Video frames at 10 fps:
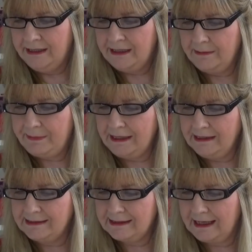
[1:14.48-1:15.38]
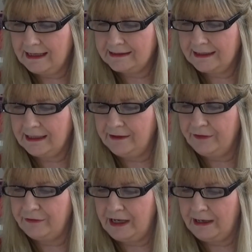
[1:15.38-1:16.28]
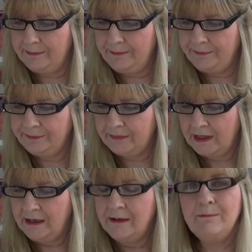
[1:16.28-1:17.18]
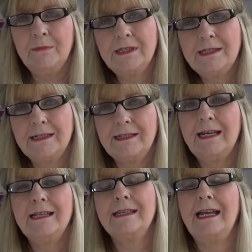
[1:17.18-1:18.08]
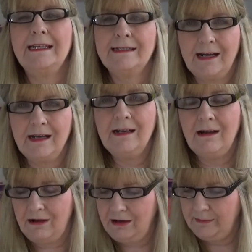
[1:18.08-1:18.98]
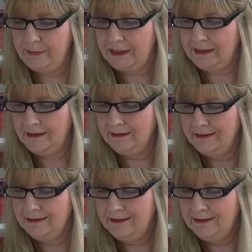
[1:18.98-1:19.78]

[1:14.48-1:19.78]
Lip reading: Now Ben-Hadad, king of Aram, mustered his entire army,